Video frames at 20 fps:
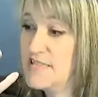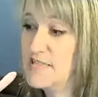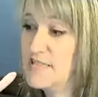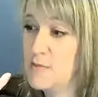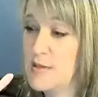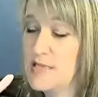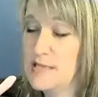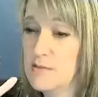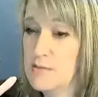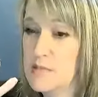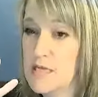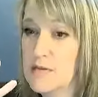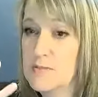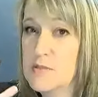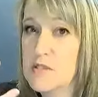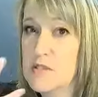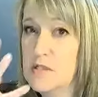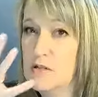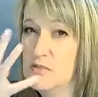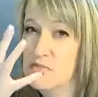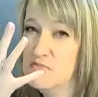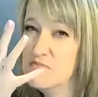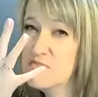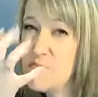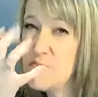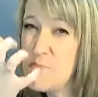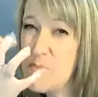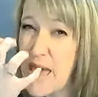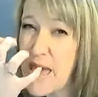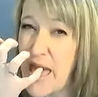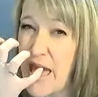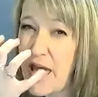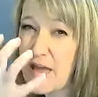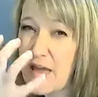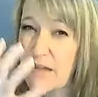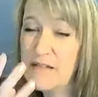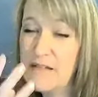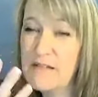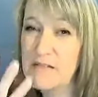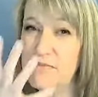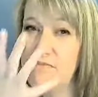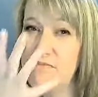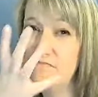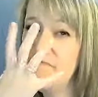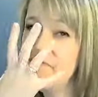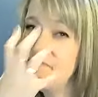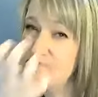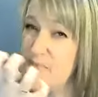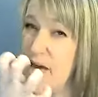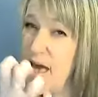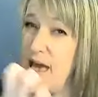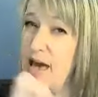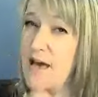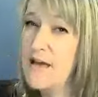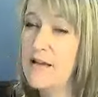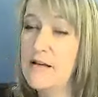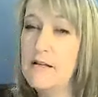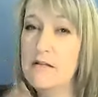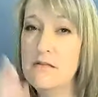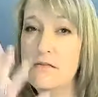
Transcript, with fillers: this way sometimes too. Mad, mad,